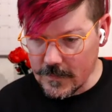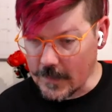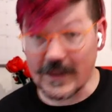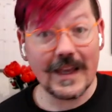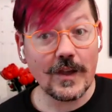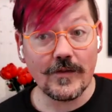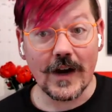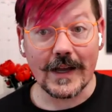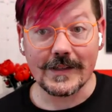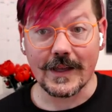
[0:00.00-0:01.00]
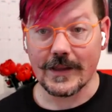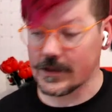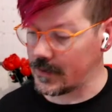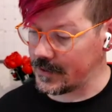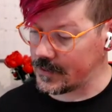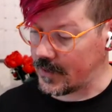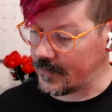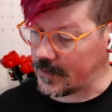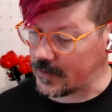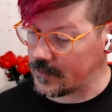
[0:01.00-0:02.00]
But thank you for asking. That's really sweet of
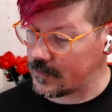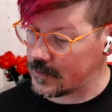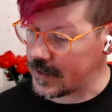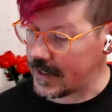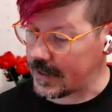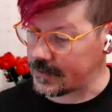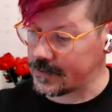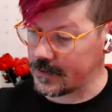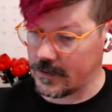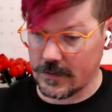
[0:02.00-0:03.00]
you to ask.